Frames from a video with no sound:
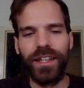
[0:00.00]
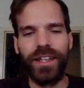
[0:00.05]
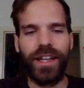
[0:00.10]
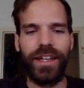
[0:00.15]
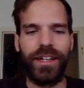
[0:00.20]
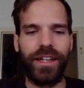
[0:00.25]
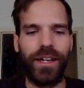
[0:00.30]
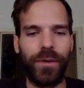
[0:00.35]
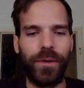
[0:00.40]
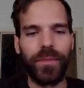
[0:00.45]

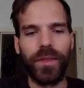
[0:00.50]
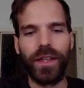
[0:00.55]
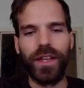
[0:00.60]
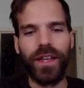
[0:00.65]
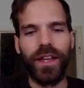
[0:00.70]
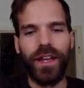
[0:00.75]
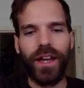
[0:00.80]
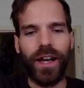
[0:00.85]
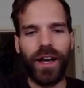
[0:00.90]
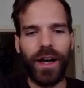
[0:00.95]
anyhow.
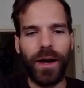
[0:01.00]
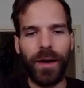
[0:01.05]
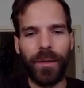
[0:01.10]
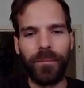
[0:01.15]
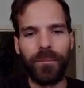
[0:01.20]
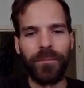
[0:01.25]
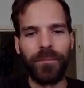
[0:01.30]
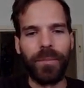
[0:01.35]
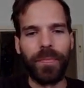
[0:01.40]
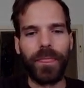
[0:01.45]

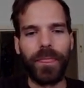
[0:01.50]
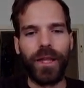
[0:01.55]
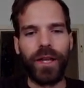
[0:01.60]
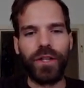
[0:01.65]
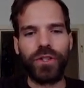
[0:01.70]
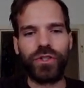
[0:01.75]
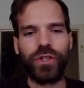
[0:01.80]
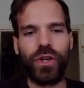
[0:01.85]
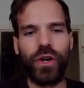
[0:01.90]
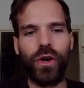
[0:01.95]
Um,
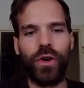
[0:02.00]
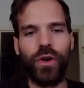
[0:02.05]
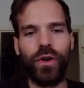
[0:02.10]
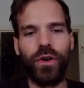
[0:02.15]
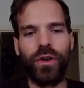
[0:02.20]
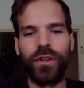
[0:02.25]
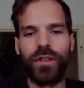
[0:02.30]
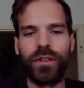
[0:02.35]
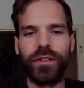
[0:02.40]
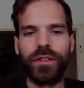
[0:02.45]

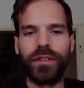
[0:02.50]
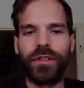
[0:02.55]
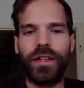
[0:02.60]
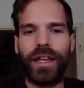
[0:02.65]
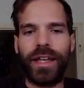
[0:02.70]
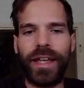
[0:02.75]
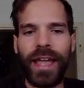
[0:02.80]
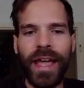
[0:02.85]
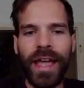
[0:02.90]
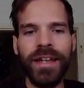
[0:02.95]
so
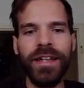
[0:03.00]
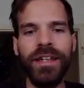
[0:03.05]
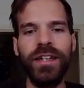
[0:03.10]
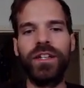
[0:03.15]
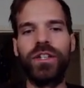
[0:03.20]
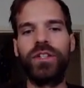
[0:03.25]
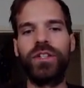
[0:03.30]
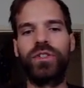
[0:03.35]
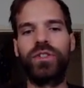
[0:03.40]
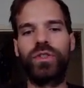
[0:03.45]

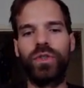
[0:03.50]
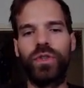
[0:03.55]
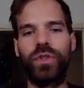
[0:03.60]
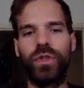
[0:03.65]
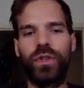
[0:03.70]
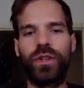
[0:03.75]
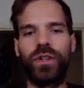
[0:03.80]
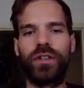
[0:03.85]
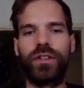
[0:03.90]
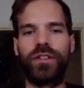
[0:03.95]
again,
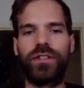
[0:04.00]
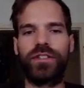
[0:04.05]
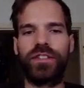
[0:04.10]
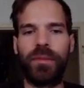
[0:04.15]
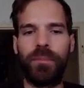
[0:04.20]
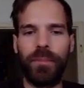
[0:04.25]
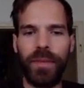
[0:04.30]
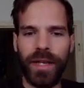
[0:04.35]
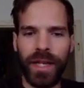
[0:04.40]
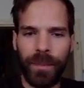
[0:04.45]
to
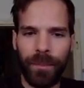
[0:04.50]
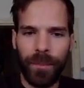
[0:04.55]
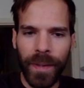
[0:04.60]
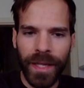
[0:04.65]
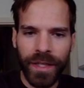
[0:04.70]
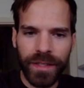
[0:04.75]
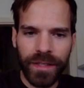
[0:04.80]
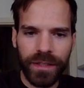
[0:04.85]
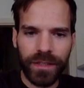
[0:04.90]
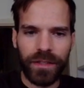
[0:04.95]
submit a
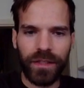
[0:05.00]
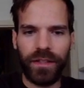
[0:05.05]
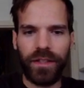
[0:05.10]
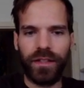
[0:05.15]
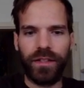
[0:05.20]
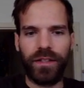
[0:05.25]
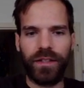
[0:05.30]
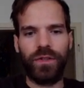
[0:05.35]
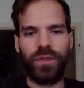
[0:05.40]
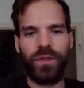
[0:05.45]
bid,
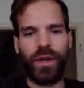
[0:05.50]
you